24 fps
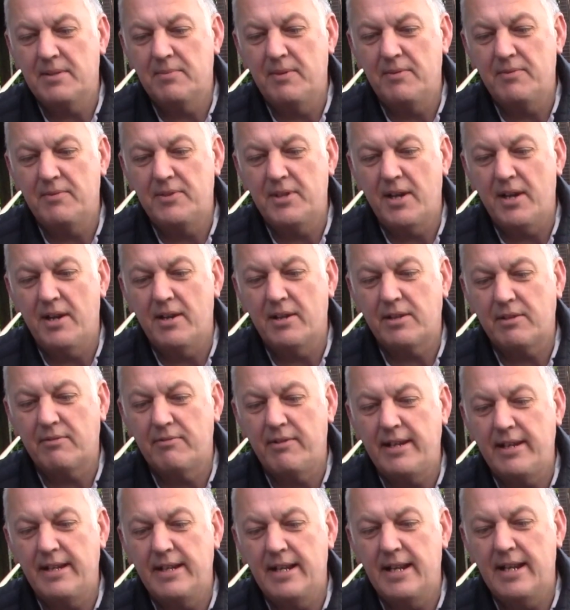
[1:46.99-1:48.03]
with dark
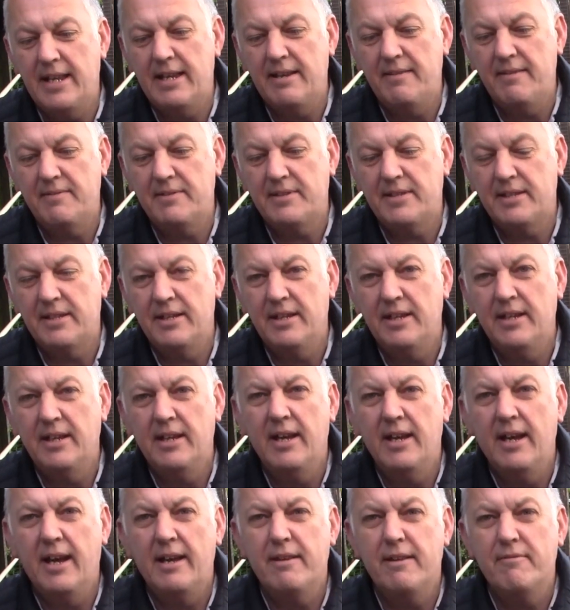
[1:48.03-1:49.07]
green leaves
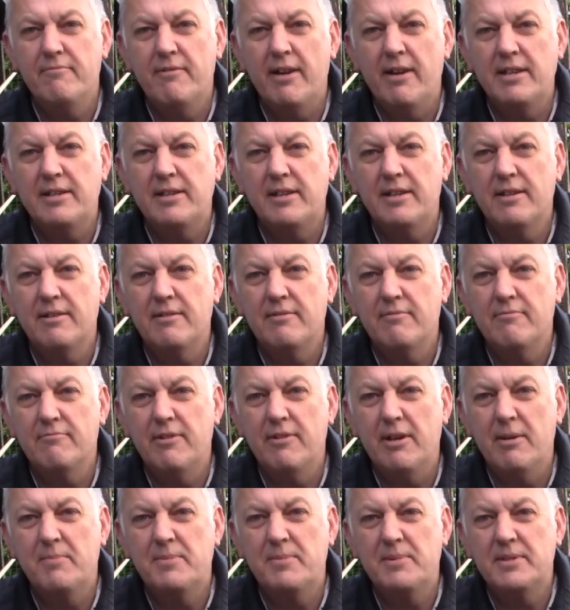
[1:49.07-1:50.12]
and red
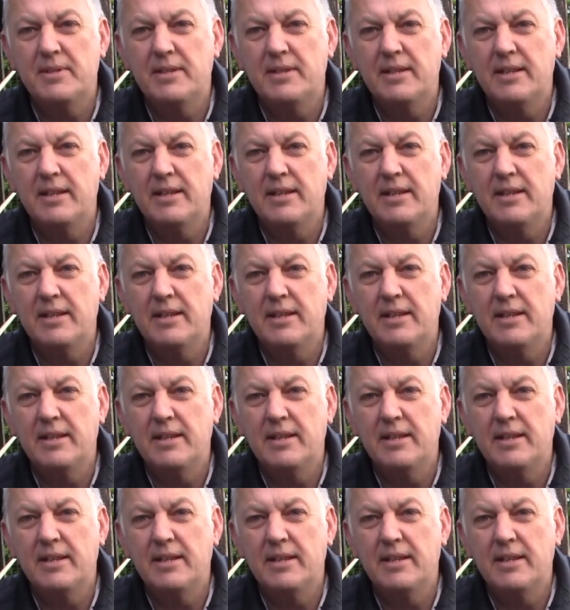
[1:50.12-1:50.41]
ribs.